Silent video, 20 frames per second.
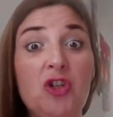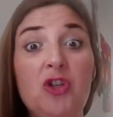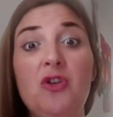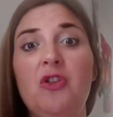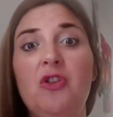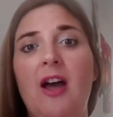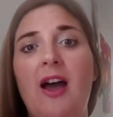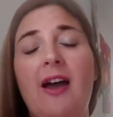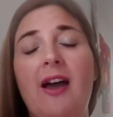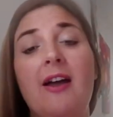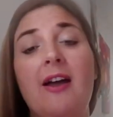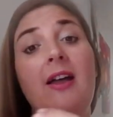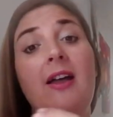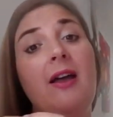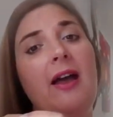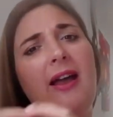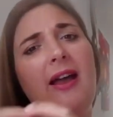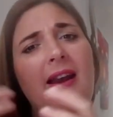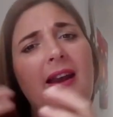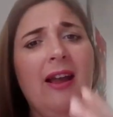do that
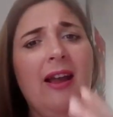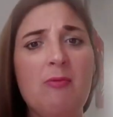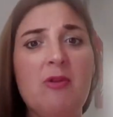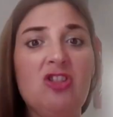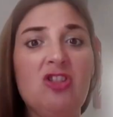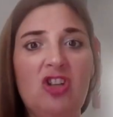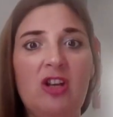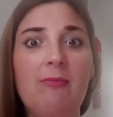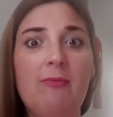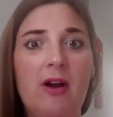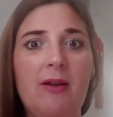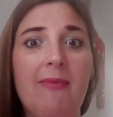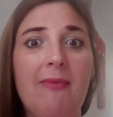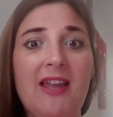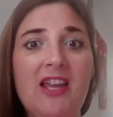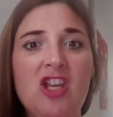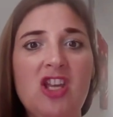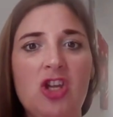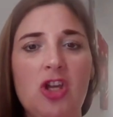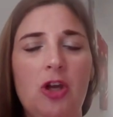and how much it might
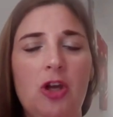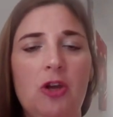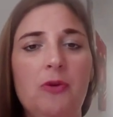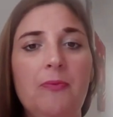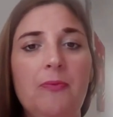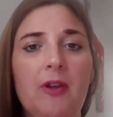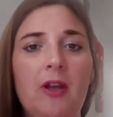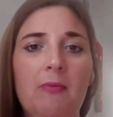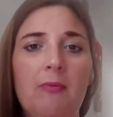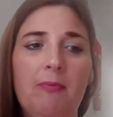make you